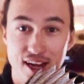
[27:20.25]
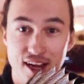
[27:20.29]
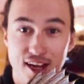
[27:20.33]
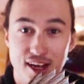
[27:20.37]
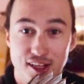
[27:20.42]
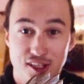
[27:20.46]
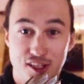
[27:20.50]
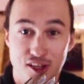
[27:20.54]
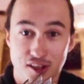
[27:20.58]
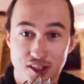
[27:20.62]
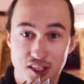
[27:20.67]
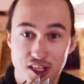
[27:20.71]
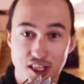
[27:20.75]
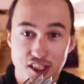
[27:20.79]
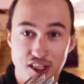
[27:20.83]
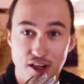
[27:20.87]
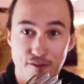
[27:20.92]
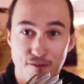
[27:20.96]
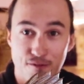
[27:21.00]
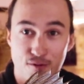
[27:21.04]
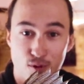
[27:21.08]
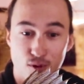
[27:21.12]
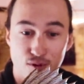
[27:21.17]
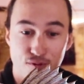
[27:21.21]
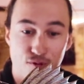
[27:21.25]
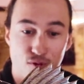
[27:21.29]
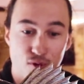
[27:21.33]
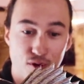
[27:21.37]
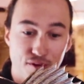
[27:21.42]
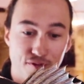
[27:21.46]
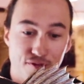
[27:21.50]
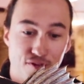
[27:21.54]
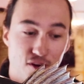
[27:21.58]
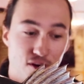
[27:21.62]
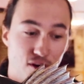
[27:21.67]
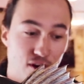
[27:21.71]
Sunset's at
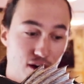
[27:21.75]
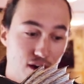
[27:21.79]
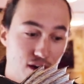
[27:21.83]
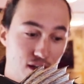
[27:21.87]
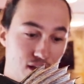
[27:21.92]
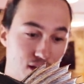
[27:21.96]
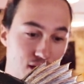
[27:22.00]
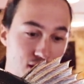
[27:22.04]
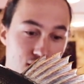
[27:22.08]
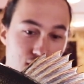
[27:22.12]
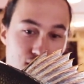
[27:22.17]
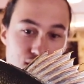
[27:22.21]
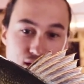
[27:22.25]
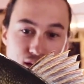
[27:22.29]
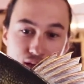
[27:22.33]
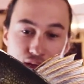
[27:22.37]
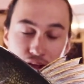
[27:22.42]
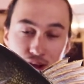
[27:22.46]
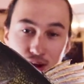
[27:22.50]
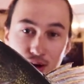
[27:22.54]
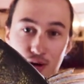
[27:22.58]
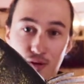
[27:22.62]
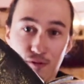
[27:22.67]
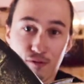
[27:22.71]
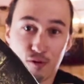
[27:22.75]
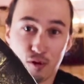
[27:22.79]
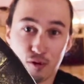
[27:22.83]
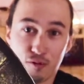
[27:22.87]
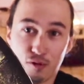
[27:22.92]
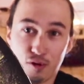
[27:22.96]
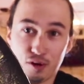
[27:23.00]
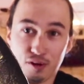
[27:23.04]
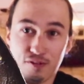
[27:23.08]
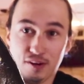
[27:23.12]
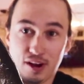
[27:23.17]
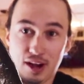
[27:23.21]
4.44 or
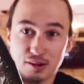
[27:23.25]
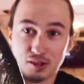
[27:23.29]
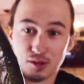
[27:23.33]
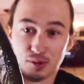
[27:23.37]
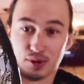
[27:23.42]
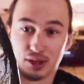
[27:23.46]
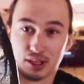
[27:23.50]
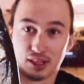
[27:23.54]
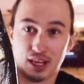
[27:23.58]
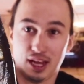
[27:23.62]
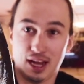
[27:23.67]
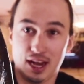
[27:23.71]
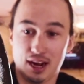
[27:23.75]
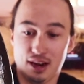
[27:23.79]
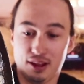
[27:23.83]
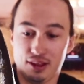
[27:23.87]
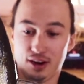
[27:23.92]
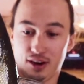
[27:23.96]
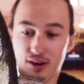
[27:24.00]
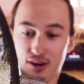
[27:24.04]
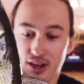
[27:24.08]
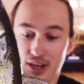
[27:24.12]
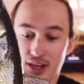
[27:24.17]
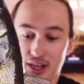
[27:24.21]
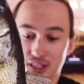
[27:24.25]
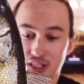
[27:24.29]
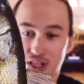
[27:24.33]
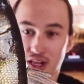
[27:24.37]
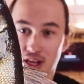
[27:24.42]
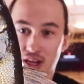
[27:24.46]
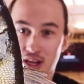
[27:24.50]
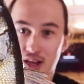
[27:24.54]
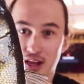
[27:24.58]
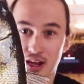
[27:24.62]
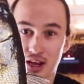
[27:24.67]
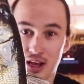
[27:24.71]
4.45, something like that. There it is.
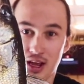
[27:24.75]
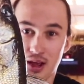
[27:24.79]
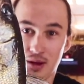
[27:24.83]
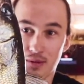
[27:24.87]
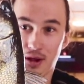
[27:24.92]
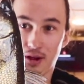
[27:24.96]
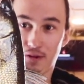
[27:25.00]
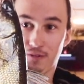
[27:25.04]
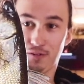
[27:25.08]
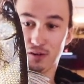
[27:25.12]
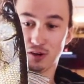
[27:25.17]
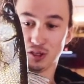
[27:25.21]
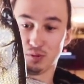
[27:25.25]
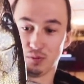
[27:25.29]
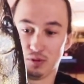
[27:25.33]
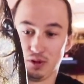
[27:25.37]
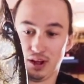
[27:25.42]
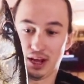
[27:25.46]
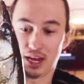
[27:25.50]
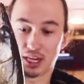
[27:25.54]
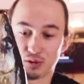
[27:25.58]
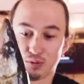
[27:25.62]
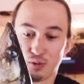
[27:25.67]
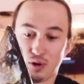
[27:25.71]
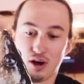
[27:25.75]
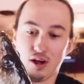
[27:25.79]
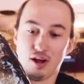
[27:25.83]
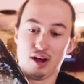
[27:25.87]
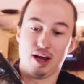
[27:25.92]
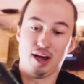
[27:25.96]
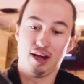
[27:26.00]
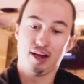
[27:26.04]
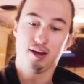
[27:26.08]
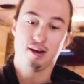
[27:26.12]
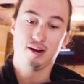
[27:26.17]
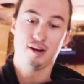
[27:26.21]
My first Mille Lacs
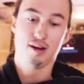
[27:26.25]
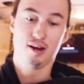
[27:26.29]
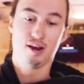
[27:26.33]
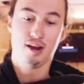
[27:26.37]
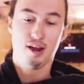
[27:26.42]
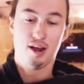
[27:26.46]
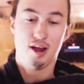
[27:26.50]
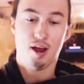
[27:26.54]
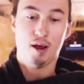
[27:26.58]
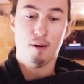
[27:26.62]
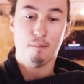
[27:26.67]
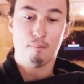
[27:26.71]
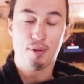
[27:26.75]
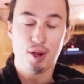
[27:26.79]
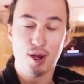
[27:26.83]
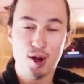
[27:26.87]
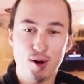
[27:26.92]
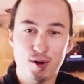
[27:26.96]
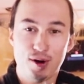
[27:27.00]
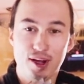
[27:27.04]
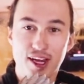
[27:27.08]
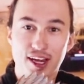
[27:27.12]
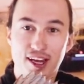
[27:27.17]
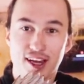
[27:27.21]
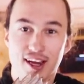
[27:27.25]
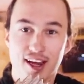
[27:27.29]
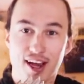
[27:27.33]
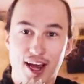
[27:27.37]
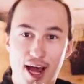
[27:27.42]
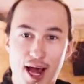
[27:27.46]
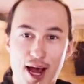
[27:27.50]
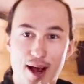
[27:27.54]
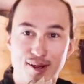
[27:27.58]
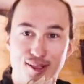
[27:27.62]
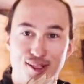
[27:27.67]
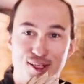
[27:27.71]
walleye. Beautiful. Beauty,
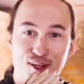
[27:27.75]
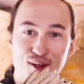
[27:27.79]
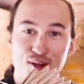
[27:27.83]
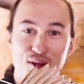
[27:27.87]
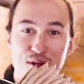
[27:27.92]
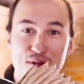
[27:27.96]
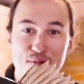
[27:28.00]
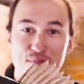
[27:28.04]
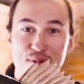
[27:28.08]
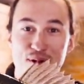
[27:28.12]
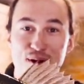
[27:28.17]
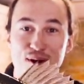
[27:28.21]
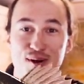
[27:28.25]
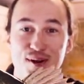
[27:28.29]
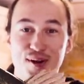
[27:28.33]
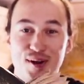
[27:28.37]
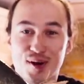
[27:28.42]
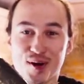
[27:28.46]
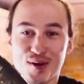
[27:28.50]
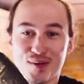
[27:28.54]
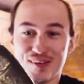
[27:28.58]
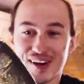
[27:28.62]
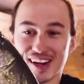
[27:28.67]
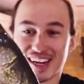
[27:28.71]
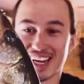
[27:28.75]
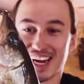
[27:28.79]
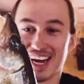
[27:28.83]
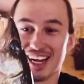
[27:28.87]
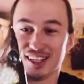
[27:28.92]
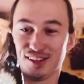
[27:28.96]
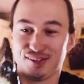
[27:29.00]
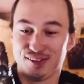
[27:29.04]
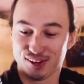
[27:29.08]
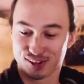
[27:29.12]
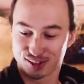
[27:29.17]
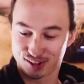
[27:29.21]
absolutely beauty. Oh my God,
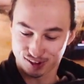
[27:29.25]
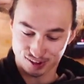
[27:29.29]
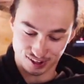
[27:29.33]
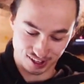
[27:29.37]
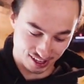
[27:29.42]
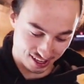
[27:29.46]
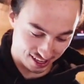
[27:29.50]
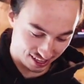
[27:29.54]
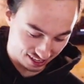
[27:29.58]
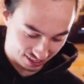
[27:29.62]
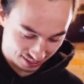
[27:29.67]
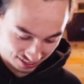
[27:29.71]
it feels so good.